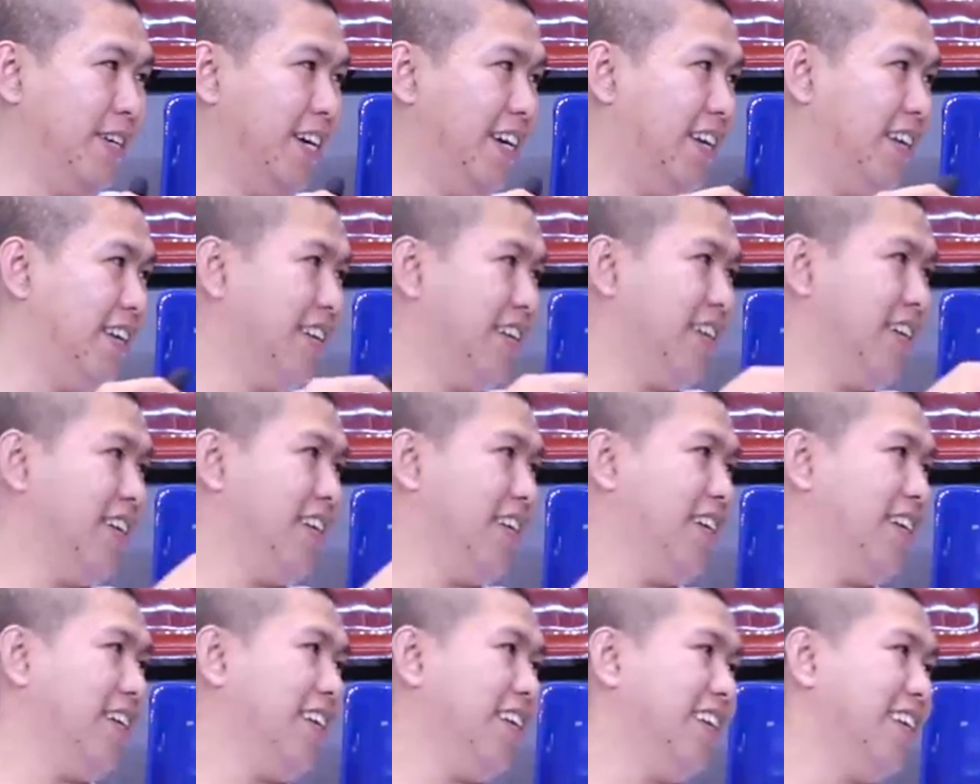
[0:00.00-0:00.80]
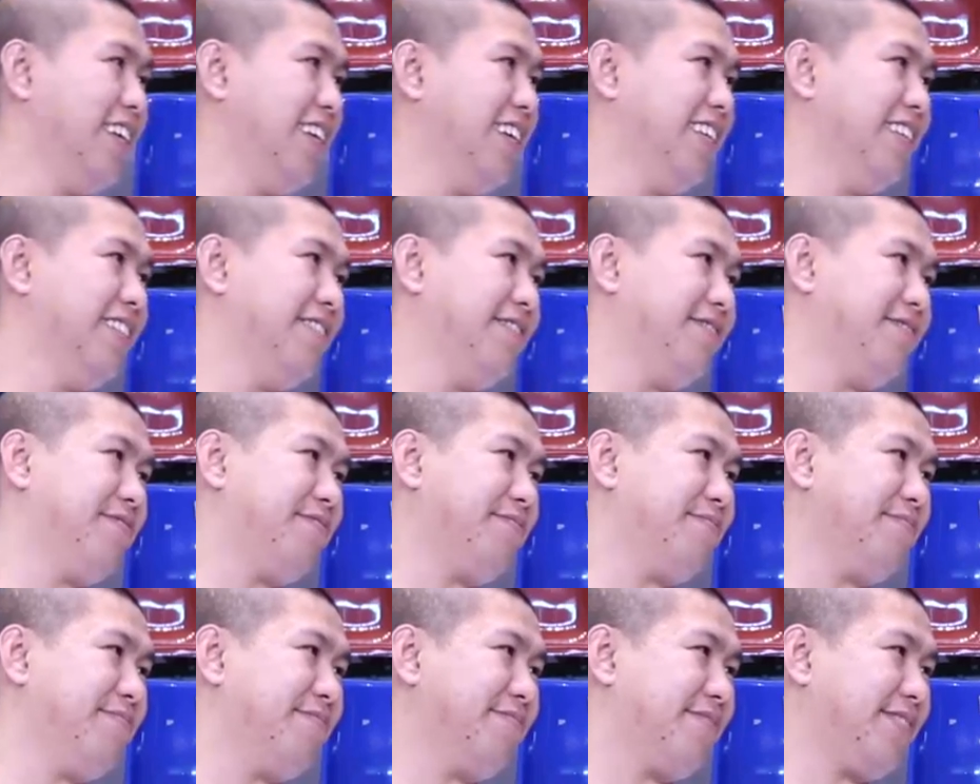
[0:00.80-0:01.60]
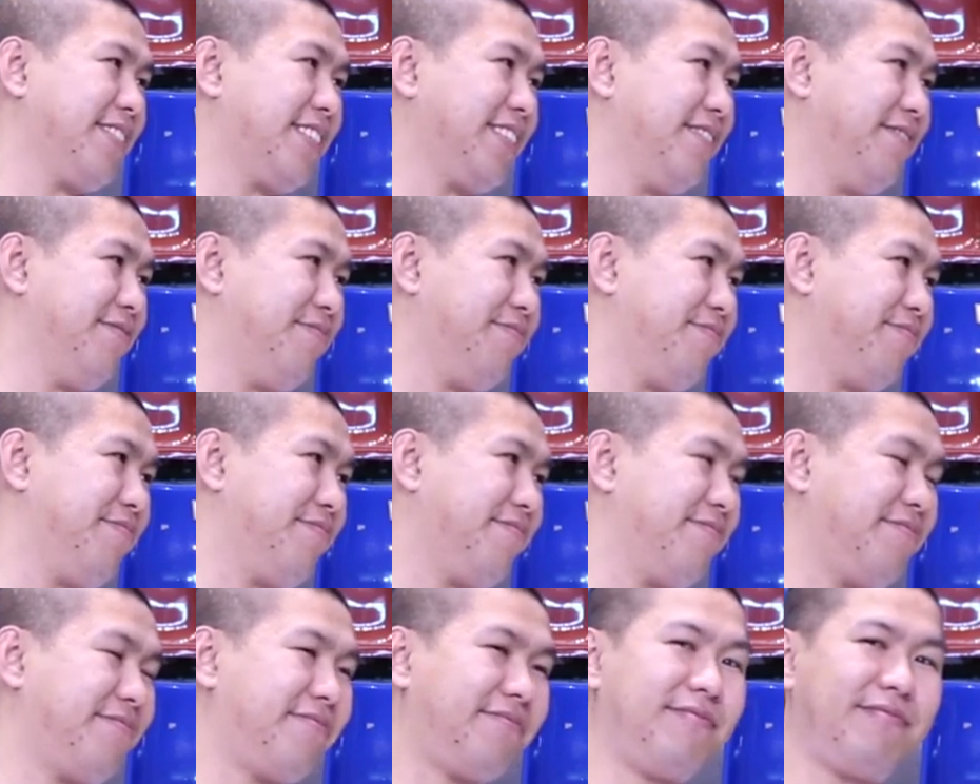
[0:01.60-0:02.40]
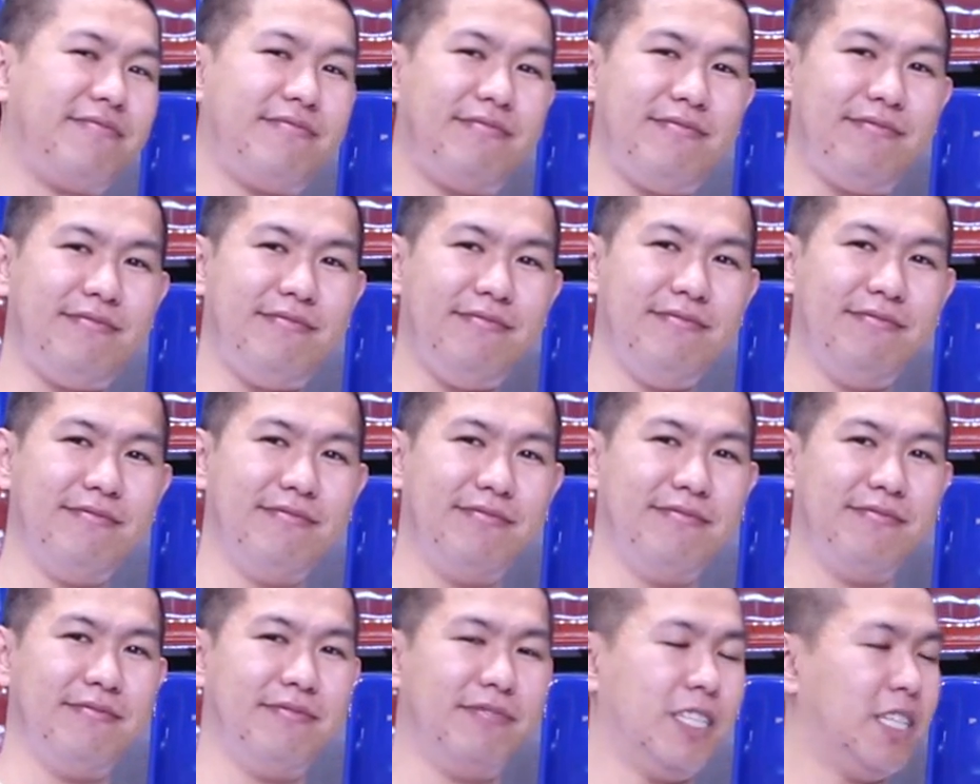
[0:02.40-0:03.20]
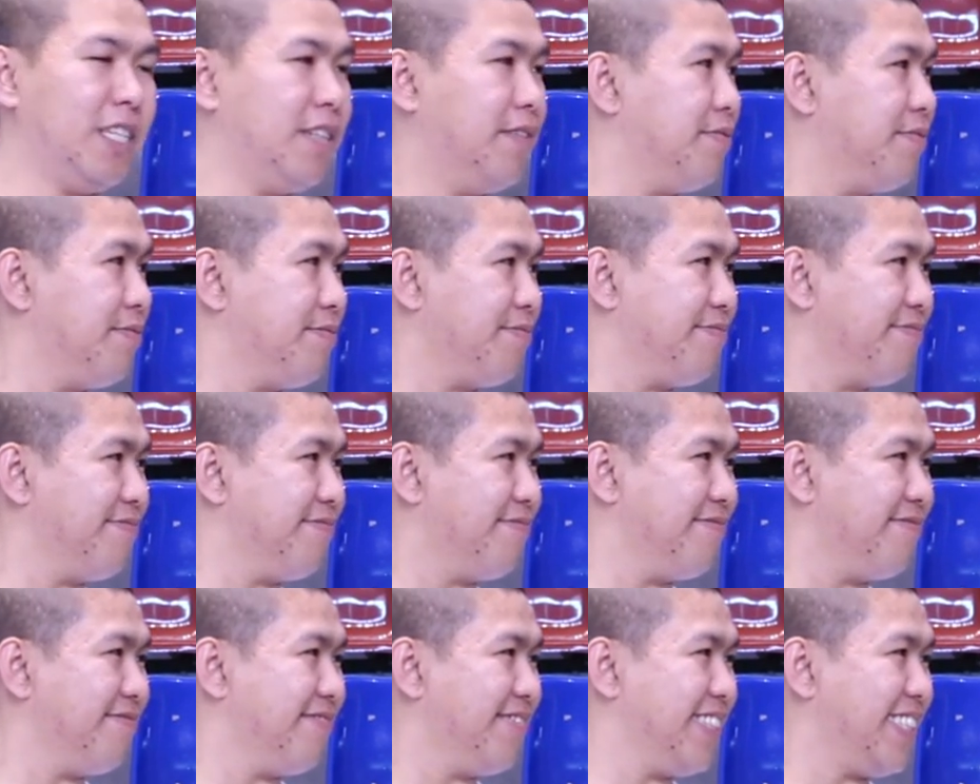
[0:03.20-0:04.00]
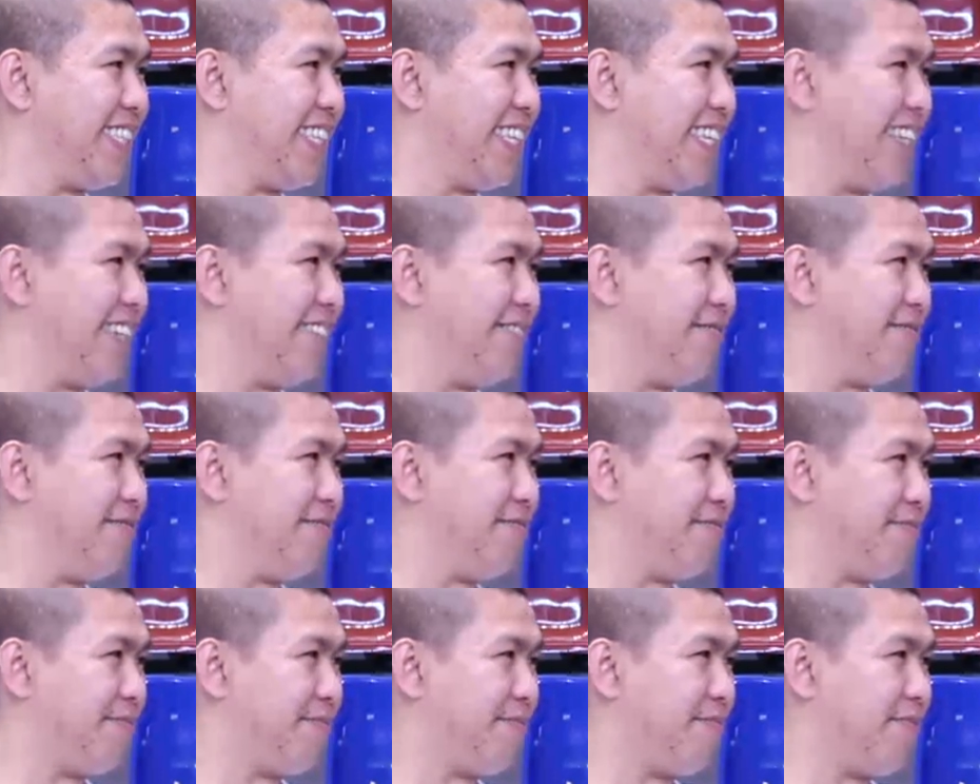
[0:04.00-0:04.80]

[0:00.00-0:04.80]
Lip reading: [no speech]